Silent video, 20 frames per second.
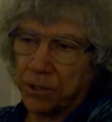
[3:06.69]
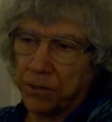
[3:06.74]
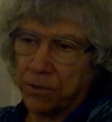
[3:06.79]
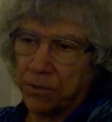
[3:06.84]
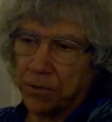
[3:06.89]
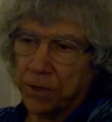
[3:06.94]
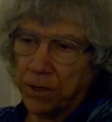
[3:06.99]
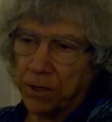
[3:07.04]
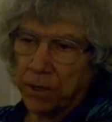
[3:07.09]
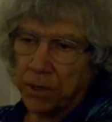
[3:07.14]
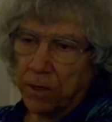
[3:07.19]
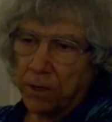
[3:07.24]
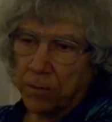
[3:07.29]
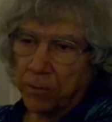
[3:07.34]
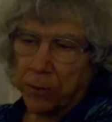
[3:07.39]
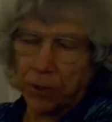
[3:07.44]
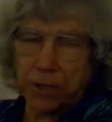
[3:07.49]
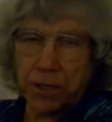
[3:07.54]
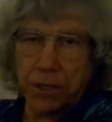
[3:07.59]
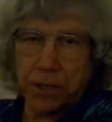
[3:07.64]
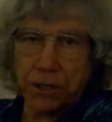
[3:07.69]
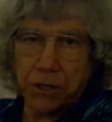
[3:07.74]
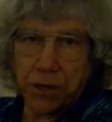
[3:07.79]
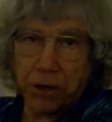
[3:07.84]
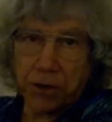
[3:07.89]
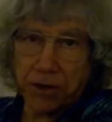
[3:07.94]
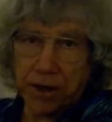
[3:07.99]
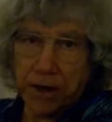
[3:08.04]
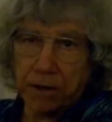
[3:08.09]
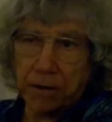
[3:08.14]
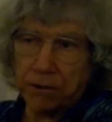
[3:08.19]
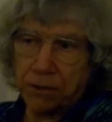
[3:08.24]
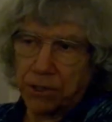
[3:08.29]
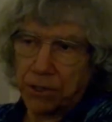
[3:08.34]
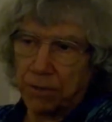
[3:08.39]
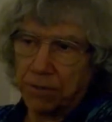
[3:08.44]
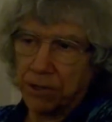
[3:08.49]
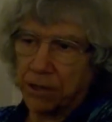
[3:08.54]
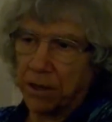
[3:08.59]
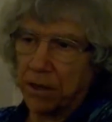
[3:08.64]
to put the guitar down
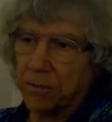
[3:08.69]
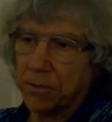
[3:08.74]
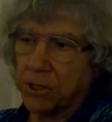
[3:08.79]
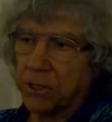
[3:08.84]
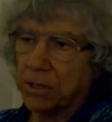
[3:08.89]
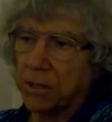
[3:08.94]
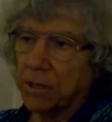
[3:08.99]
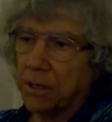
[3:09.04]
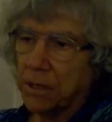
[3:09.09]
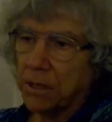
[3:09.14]
sometimes,